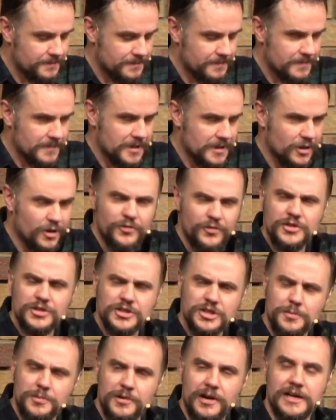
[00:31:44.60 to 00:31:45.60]
It often
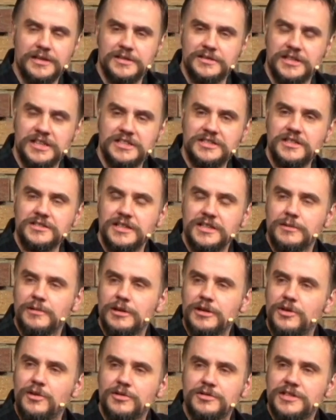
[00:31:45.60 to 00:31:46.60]
surprises us, doesn't it, when
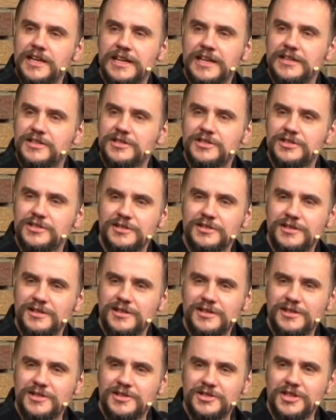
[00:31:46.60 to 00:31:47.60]
God takes
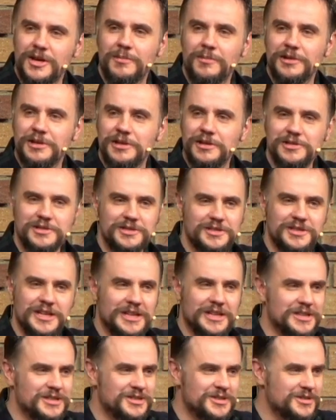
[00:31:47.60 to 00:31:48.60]
someone that you just think
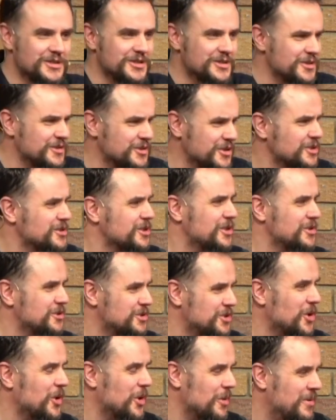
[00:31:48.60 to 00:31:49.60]
is doing such a good
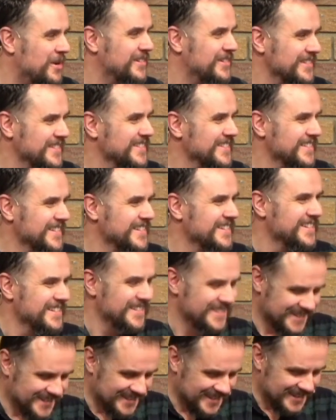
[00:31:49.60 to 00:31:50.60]
job,
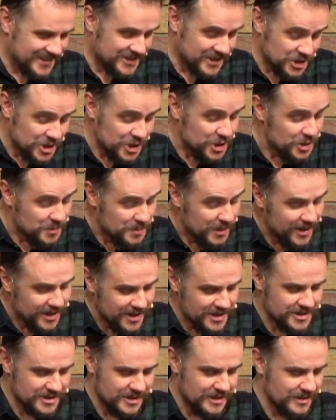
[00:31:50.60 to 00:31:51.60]
such a good
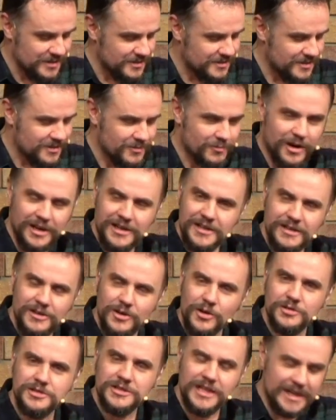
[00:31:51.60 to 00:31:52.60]
person. Why did God
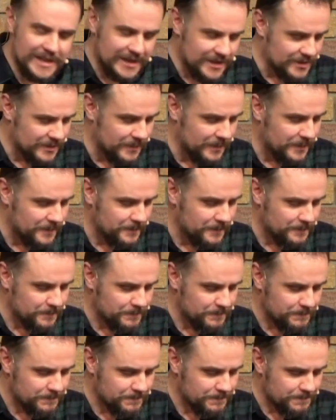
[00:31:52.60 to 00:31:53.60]
take them?
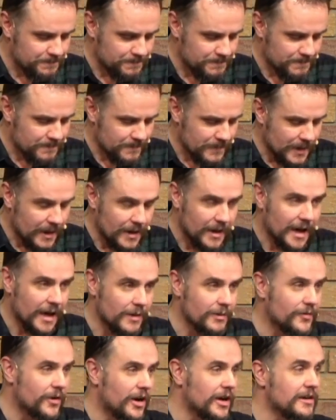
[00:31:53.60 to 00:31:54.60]

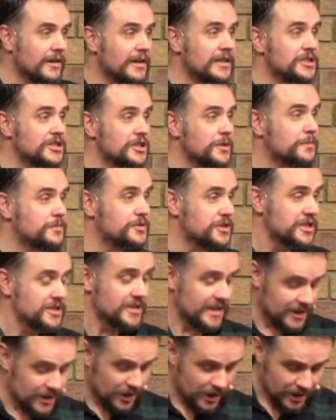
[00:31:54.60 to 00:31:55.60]
However, I'd like to, just in
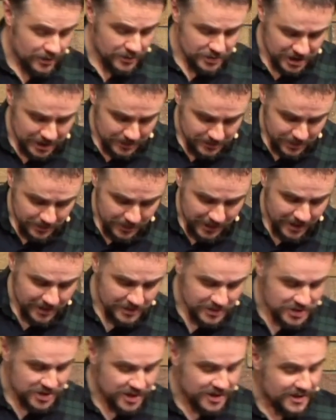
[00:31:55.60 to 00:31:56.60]
closing,
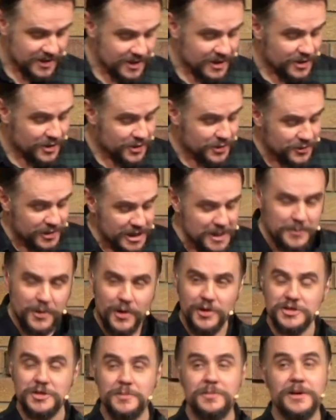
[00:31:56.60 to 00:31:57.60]
propose three
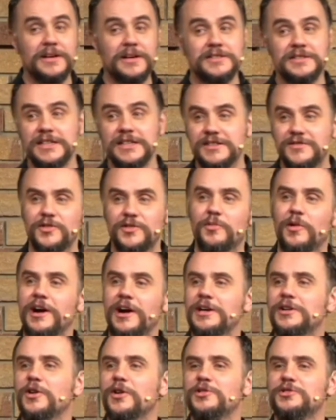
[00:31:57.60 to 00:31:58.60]
possibilities for why
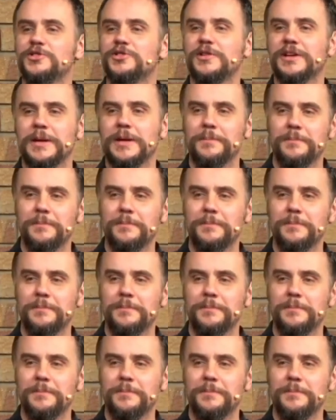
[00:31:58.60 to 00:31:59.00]
God took him.